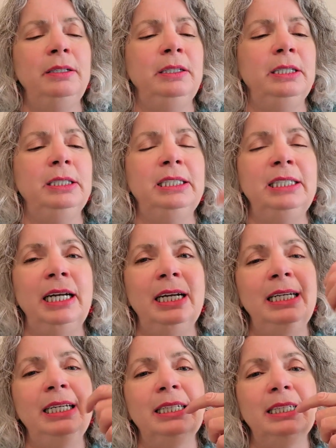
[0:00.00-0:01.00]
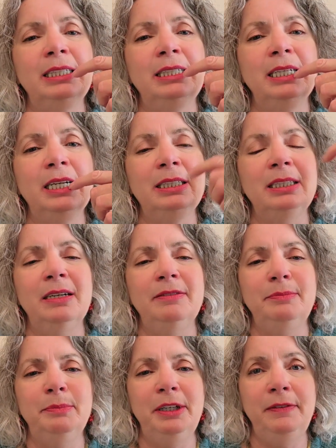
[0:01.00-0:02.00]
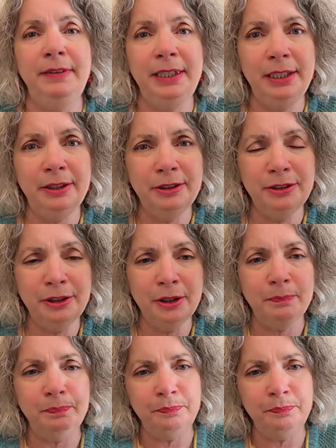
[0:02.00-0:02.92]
You can see I licked sauce off my fingers.